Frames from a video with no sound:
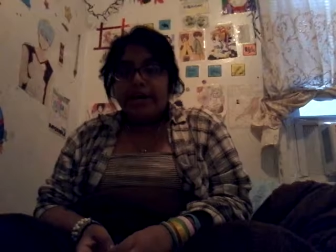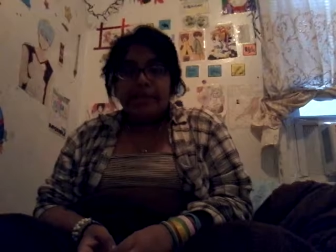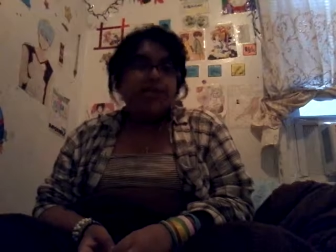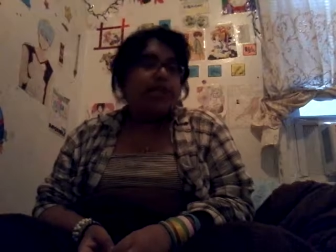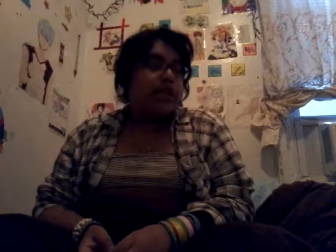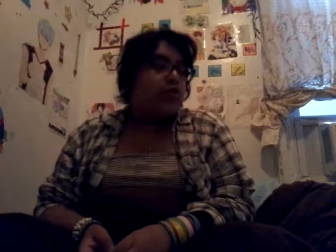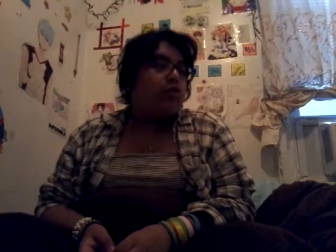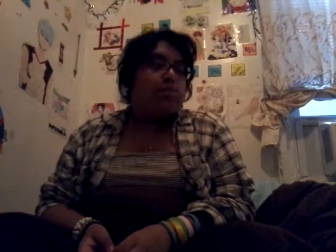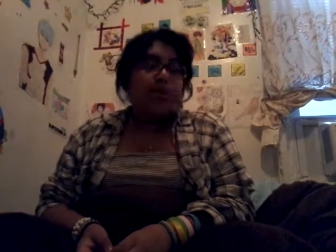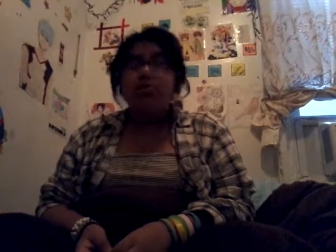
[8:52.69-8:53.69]
animes and I
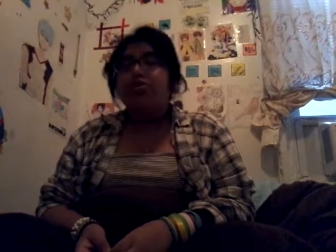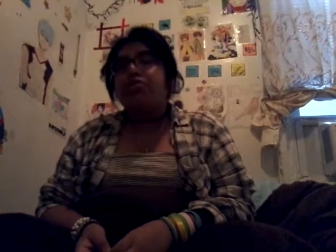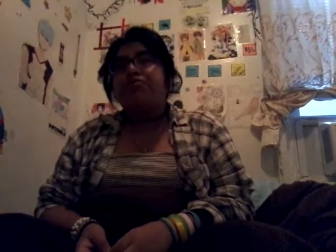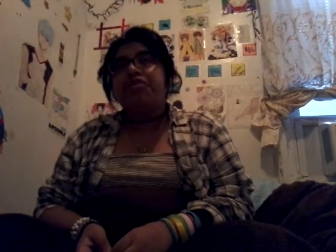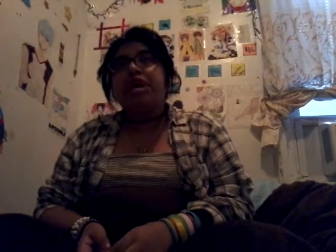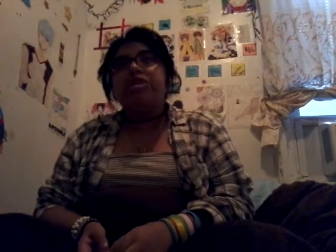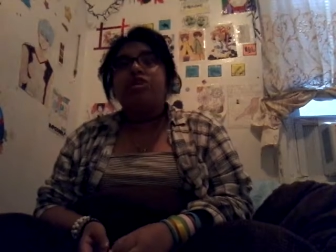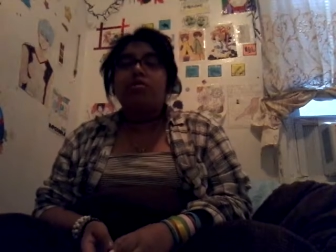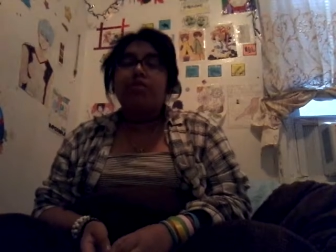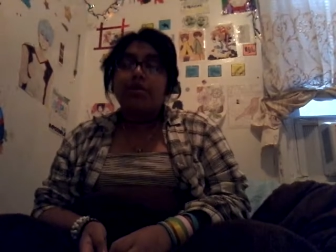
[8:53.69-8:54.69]
will be doing some
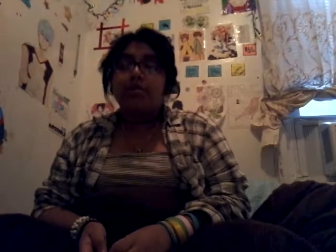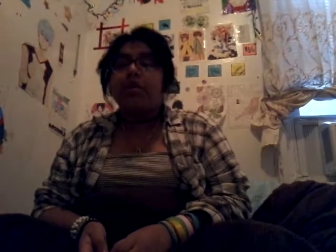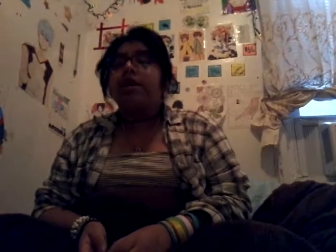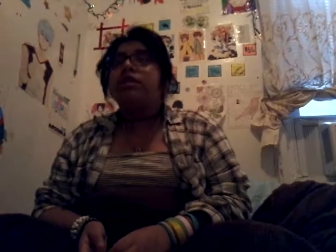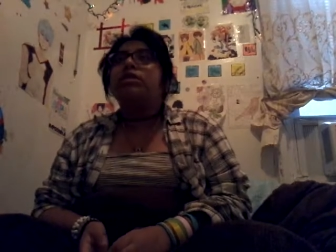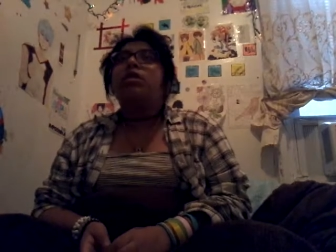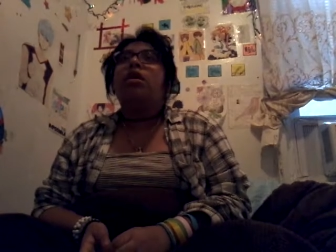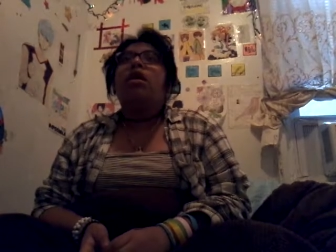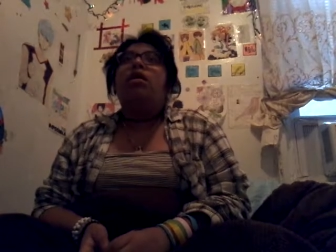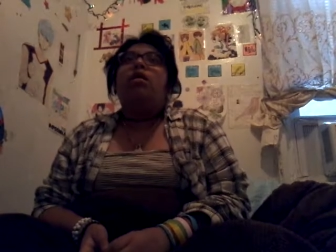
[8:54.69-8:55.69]
reactions for you guys.
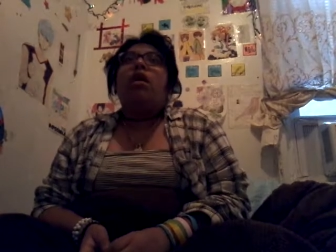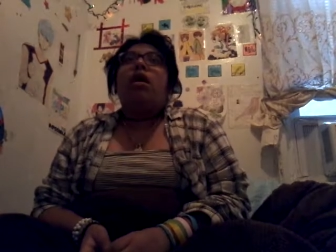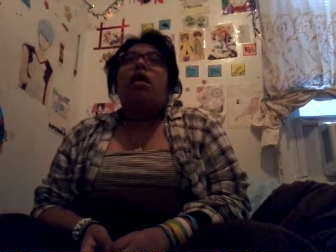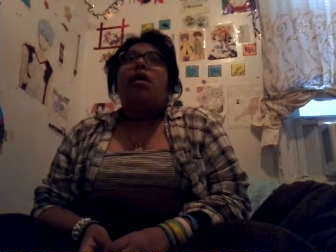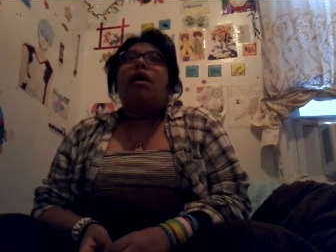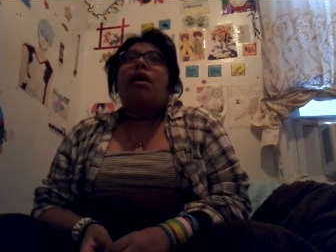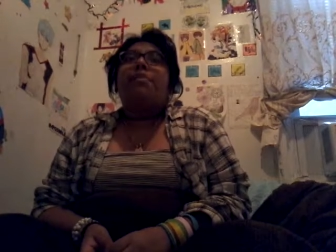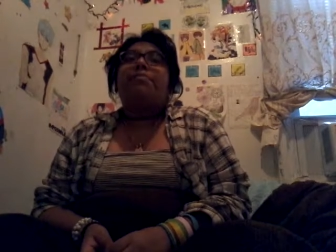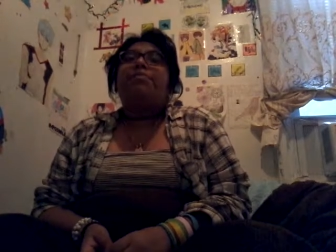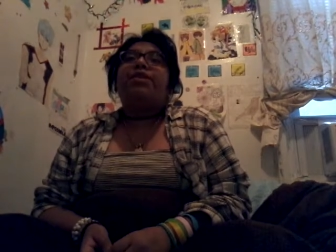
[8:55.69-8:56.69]

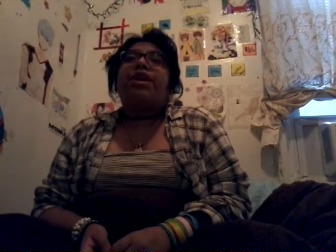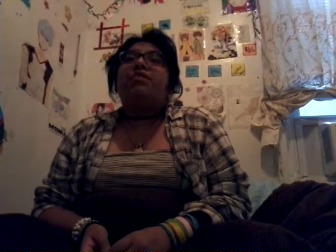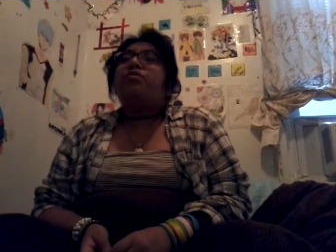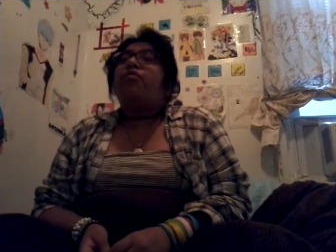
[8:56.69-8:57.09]
Um, but as